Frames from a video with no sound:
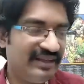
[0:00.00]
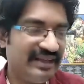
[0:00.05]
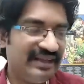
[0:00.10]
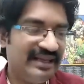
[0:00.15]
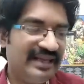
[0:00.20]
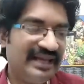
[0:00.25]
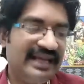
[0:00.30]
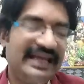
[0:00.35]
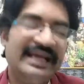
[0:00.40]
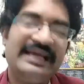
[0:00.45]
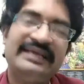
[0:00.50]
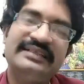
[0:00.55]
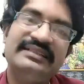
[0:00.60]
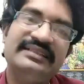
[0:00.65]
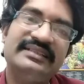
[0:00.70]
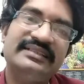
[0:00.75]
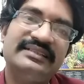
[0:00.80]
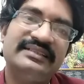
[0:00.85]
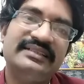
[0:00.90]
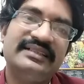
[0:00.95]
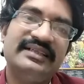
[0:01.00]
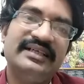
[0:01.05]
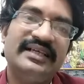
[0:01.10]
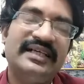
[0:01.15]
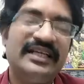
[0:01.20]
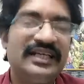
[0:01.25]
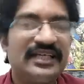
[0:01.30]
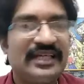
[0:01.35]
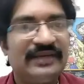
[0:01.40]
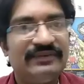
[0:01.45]
And
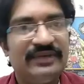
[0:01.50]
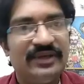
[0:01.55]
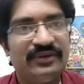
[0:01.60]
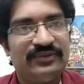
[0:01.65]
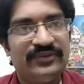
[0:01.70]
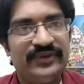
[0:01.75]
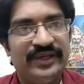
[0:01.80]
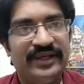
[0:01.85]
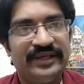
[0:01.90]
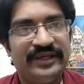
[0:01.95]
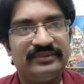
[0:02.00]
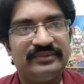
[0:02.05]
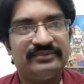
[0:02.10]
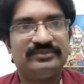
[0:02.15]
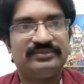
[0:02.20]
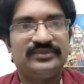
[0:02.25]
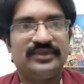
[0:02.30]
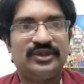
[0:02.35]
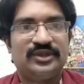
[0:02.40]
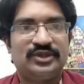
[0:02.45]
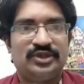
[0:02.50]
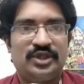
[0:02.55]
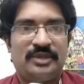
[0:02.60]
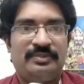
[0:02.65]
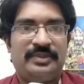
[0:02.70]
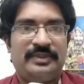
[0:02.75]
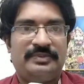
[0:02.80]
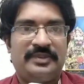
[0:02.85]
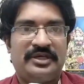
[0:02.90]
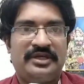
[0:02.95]
interval of feeding. Some
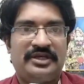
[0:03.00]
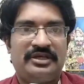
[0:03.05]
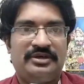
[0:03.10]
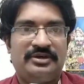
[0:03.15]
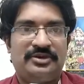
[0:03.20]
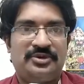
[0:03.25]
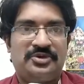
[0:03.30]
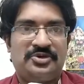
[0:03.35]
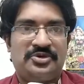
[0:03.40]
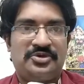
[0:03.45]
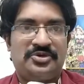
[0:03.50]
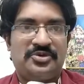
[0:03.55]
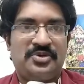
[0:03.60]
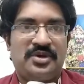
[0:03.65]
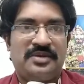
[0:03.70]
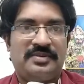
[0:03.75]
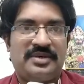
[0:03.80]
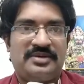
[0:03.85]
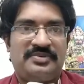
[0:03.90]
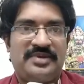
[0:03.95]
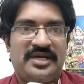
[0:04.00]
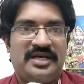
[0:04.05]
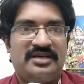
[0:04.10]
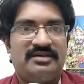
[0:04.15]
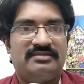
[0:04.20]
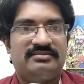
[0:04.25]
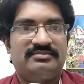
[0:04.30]
people tell 2 hour feed.